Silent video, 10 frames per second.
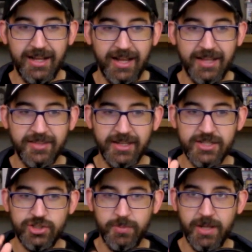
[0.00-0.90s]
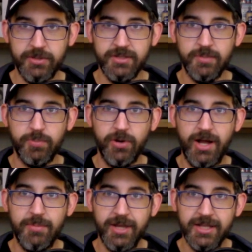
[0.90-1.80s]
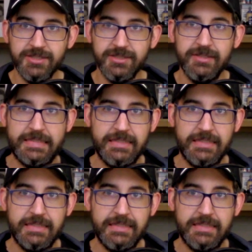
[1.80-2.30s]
I think I should be able to. The problem is